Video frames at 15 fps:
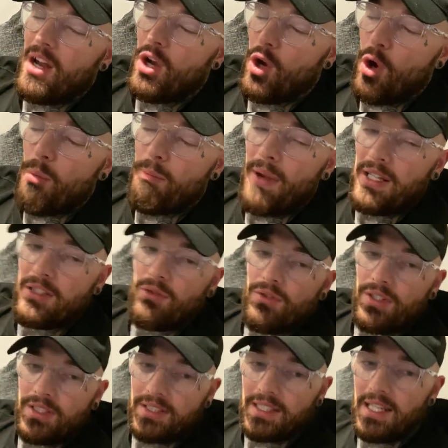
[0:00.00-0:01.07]
a lot better on
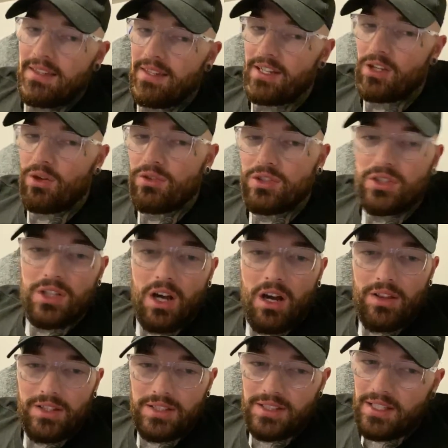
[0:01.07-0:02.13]
the skin. They don't scar
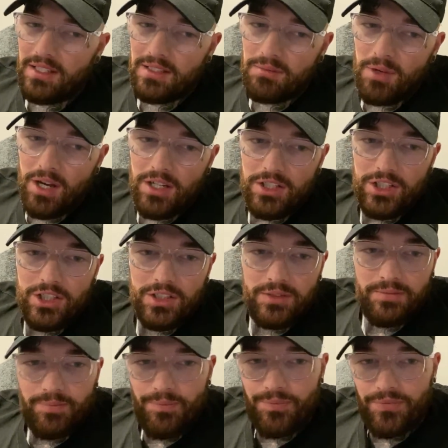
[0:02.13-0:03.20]
the skin as much.
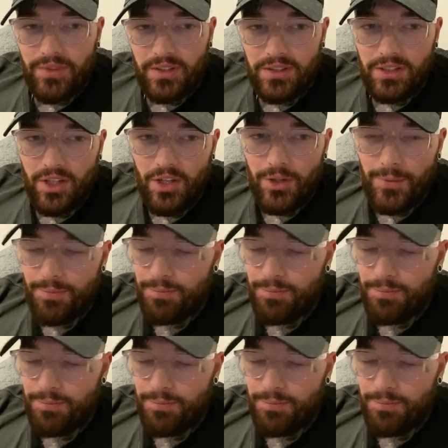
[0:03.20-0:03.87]
So,